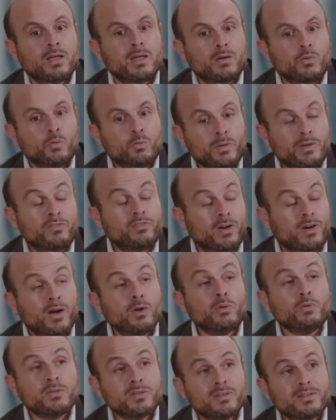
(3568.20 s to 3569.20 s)
we
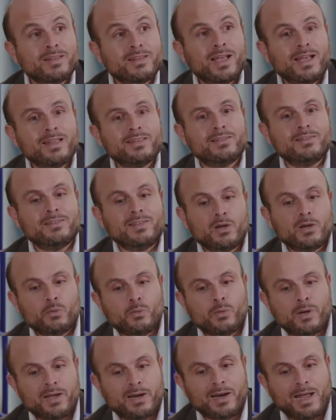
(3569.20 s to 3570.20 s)
found that there
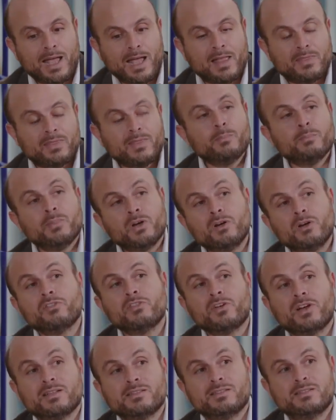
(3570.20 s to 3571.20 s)
were a number of
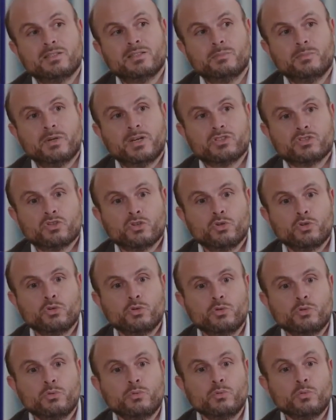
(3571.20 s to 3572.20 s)
customers
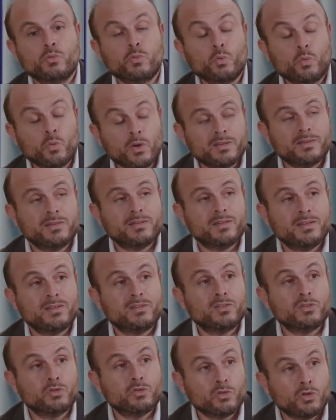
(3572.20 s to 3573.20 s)
who wanted
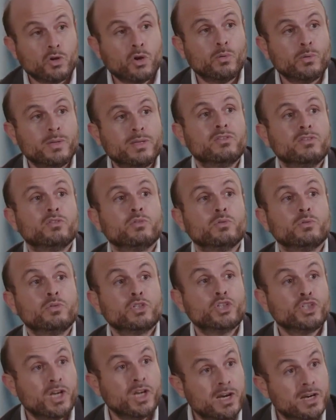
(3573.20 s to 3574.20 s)
to go into
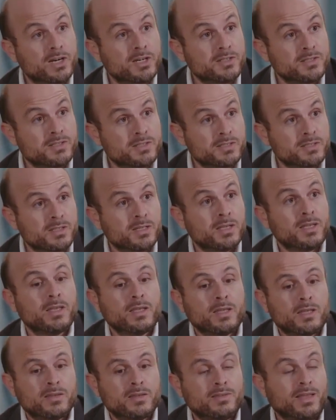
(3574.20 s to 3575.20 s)
shares
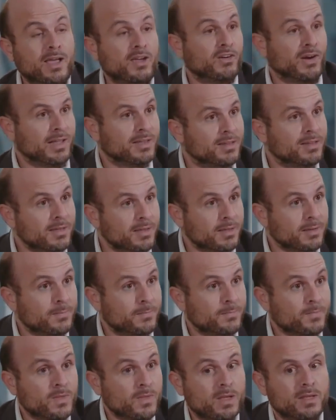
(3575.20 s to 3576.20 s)
directly.
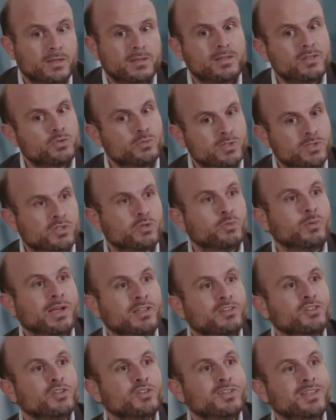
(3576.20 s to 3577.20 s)
This was
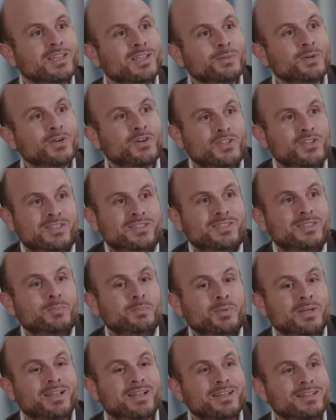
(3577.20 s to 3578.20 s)
quite unique because
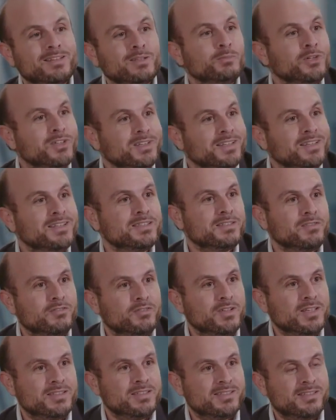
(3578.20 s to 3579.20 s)
typically the Maltese
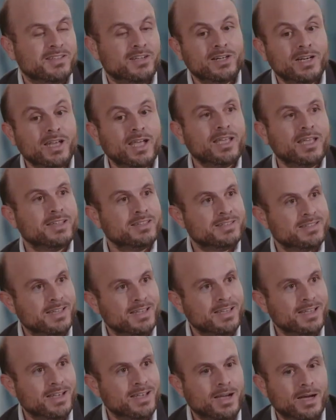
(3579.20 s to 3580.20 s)
investor likes
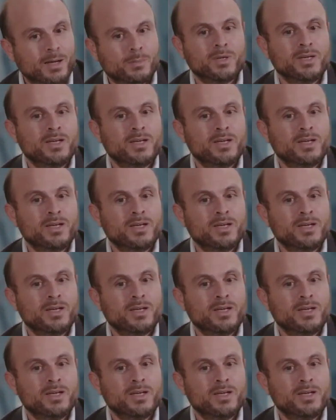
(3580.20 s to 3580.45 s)
income,